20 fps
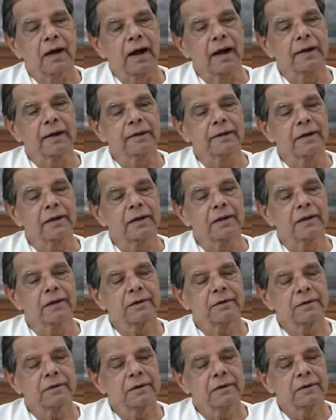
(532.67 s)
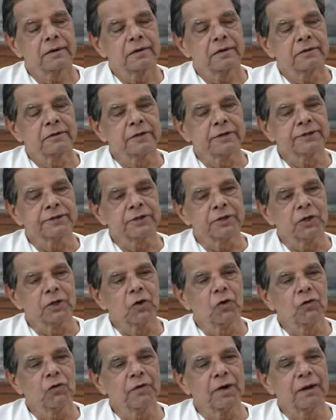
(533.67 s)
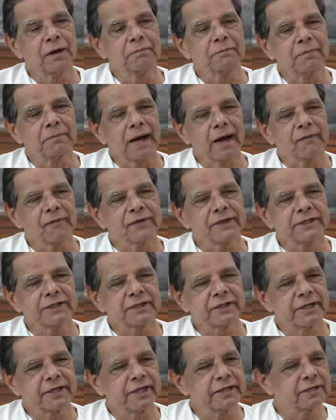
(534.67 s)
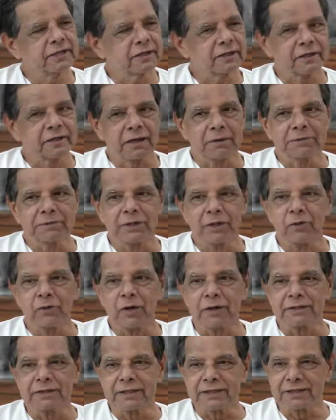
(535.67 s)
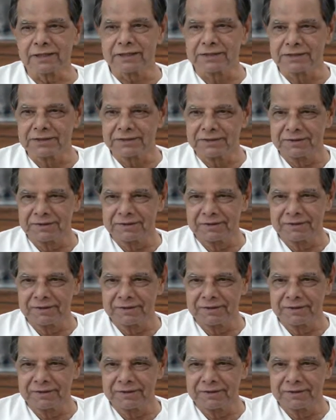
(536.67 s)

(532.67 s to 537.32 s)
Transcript: until this new and marvelous creation comes into existence.